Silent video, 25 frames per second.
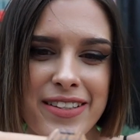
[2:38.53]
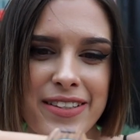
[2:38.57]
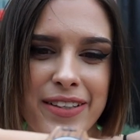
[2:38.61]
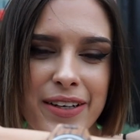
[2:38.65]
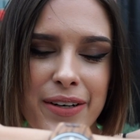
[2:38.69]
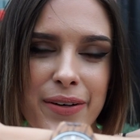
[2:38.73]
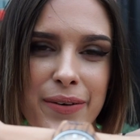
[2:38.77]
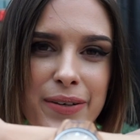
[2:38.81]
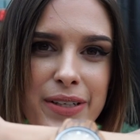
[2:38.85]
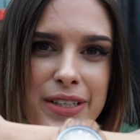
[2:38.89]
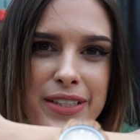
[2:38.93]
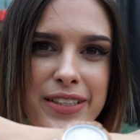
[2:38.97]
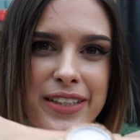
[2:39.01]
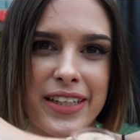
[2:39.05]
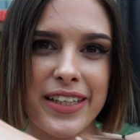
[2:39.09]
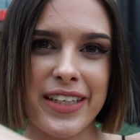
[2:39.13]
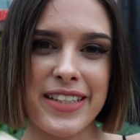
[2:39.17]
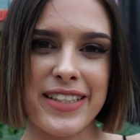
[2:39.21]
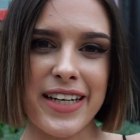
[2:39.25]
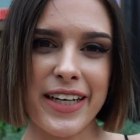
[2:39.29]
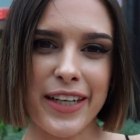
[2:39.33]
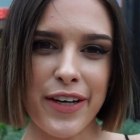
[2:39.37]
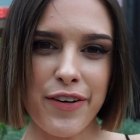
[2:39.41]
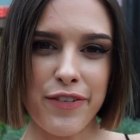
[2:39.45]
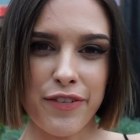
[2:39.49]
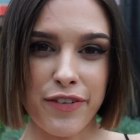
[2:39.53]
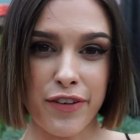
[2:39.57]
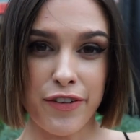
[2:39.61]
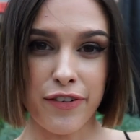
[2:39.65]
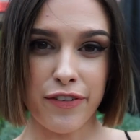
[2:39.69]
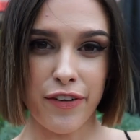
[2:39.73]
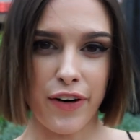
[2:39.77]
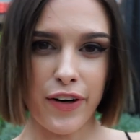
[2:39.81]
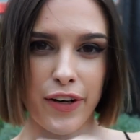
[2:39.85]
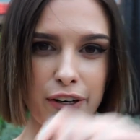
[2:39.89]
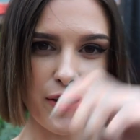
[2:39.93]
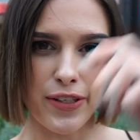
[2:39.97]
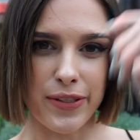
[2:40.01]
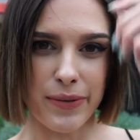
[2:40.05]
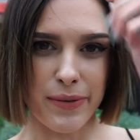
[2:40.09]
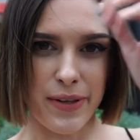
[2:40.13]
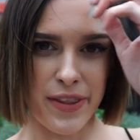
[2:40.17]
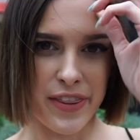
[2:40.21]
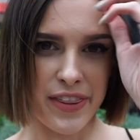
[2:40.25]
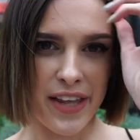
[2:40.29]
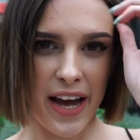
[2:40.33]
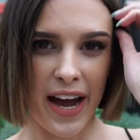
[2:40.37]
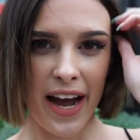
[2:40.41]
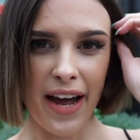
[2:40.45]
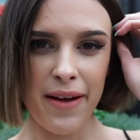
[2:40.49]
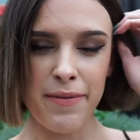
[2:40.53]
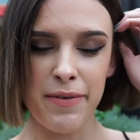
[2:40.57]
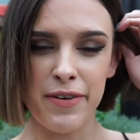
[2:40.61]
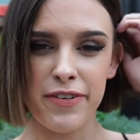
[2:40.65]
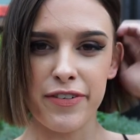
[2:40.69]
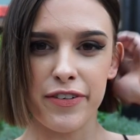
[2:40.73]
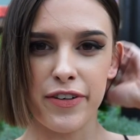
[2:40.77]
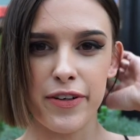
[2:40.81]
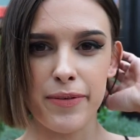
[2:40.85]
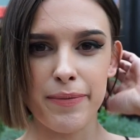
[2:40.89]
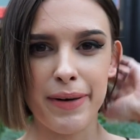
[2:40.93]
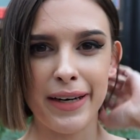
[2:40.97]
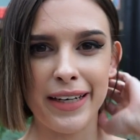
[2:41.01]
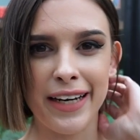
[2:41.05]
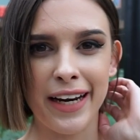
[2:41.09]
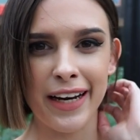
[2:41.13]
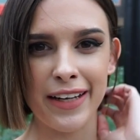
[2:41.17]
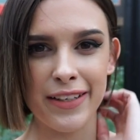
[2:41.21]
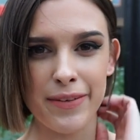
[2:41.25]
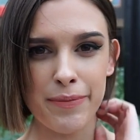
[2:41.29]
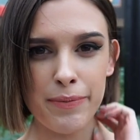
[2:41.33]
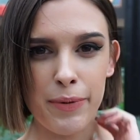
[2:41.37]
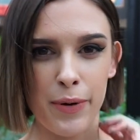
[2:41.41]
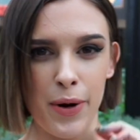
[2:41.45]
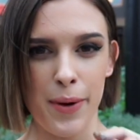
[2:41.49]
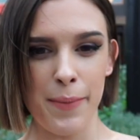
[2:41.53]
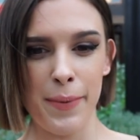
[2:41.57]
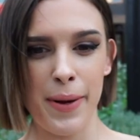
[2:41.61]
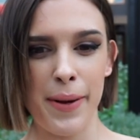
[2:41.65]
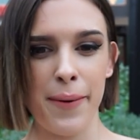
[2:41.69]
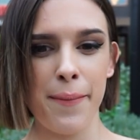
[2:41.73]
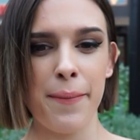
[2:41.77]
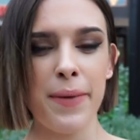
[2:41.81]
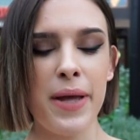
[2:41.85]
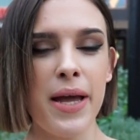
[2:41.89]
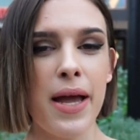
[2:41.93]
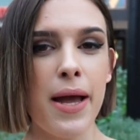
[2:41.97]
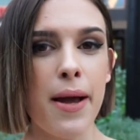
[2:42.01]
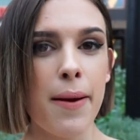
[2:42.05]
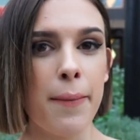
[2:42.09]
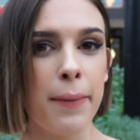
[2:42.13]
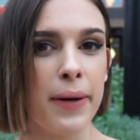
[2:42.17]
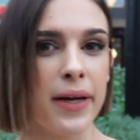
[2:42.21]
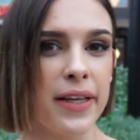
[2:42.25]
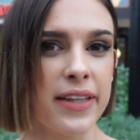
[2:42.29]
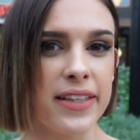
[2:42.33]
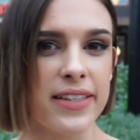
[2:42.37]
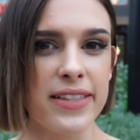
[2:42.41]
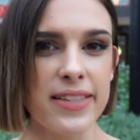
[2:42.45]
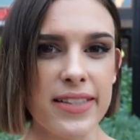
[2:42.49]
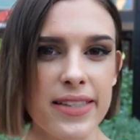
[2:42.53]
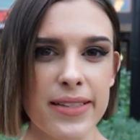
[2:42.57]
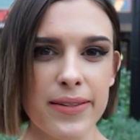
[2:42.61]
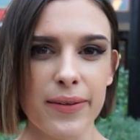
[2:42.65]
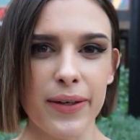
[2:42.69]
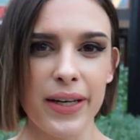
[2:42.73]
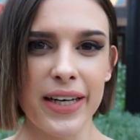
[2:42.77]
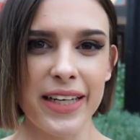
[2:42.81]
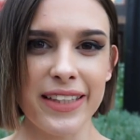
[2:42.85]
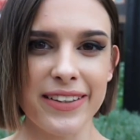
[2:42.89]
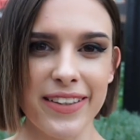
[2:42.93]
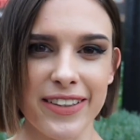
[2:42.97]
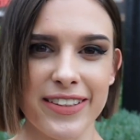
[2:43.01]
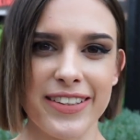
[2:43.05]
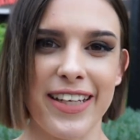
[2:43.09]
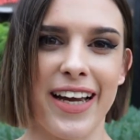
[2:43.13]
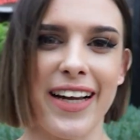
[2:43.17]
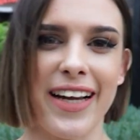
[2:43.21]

So we're just gonna take a few photos with that before my nail appointment. But this is what it looks